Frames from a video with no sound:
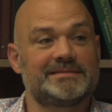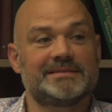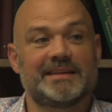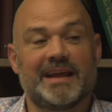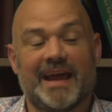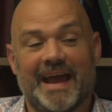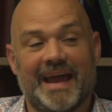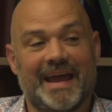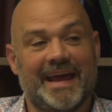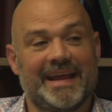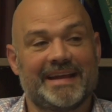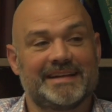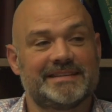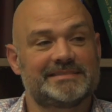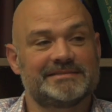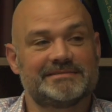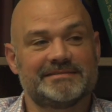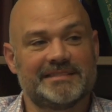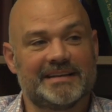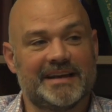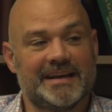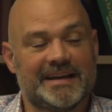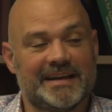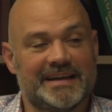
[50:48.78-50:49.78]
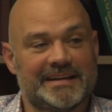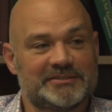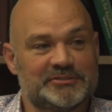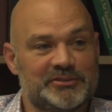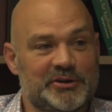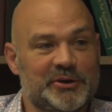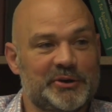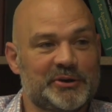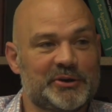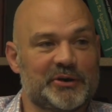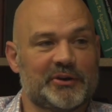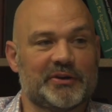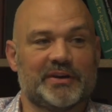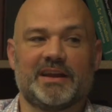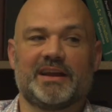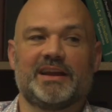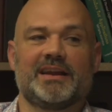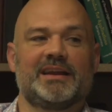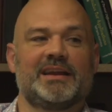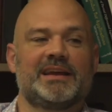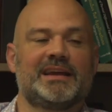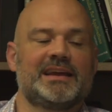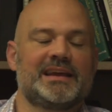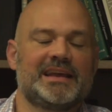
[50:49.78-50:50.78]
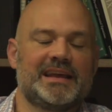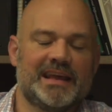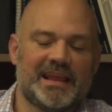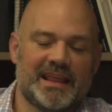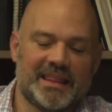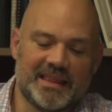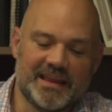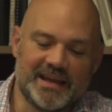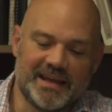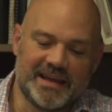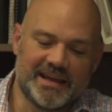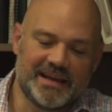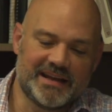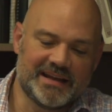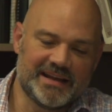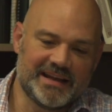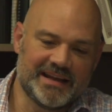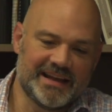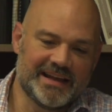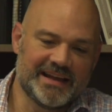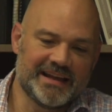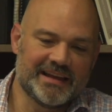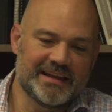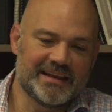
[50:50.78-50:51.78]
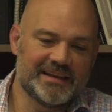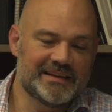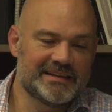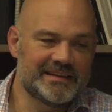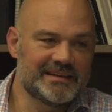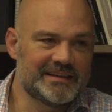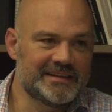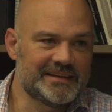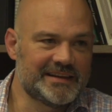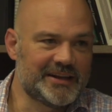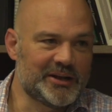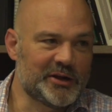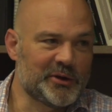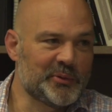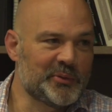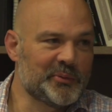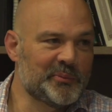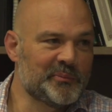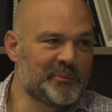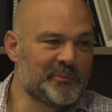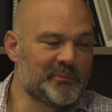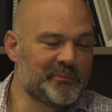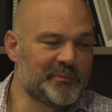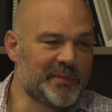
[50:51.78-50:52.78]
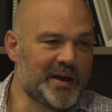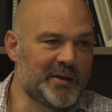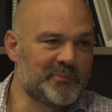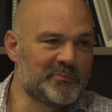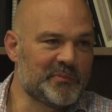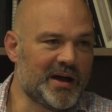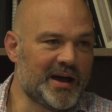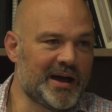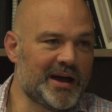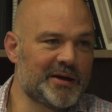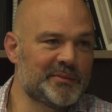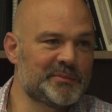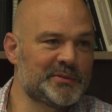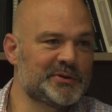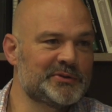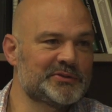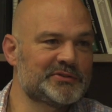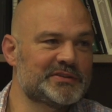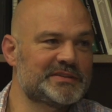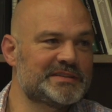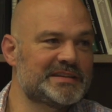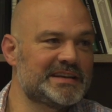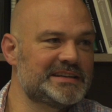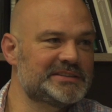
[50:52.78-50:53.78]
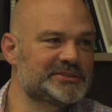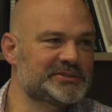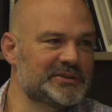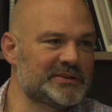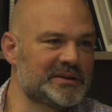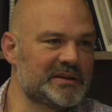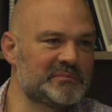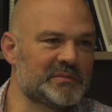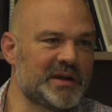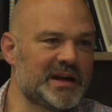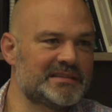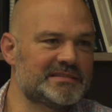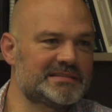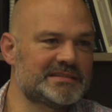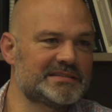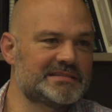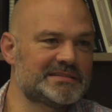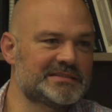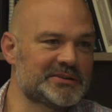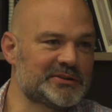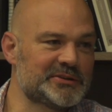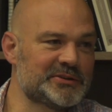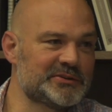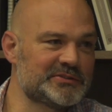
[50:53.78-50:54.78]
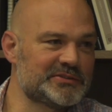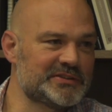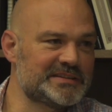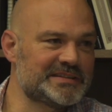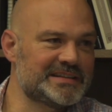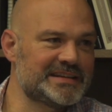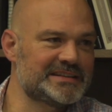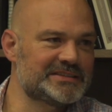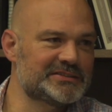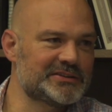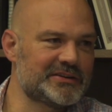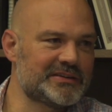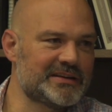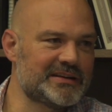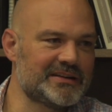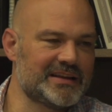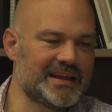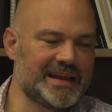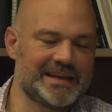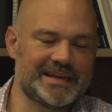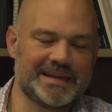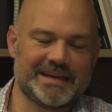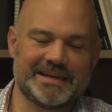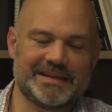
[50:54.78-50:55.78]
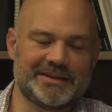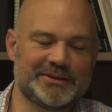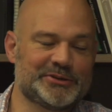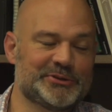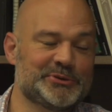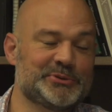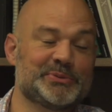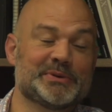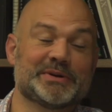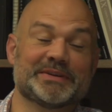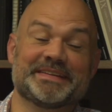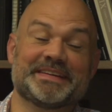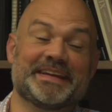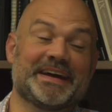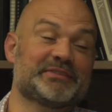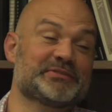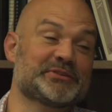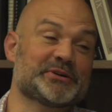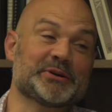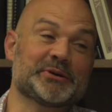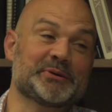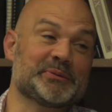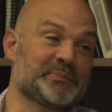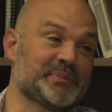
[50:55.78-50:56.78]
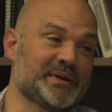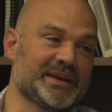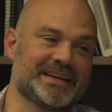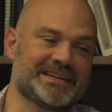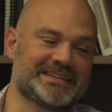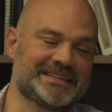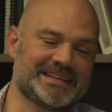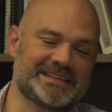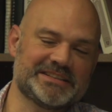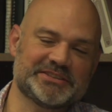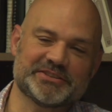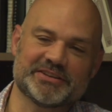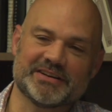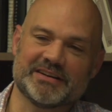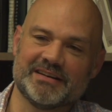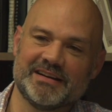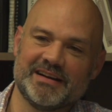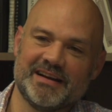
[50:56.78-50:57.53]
at tutoring that, you know, my mom, who's a teacher, and my sister, who's a teacher, they're like, yeah, you will never be a teacher.